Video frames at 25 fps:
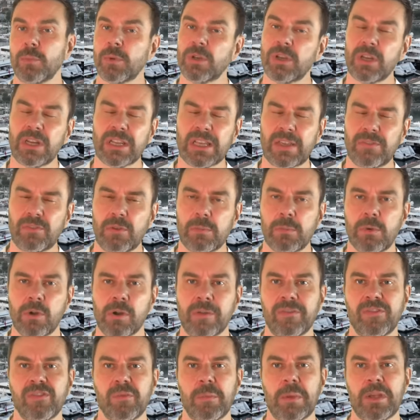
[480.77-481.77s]
We're going to give you more
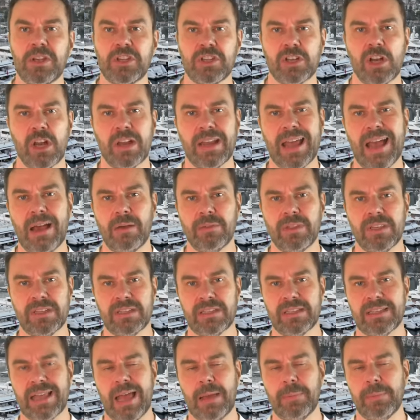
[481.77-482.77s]
information on how this
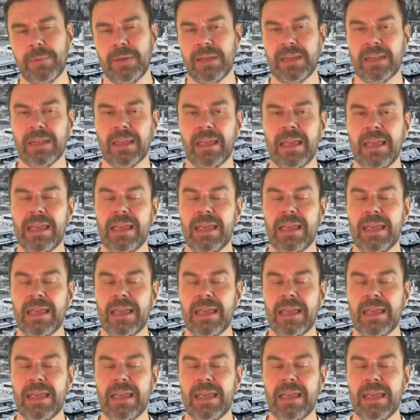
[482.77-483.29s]
is happening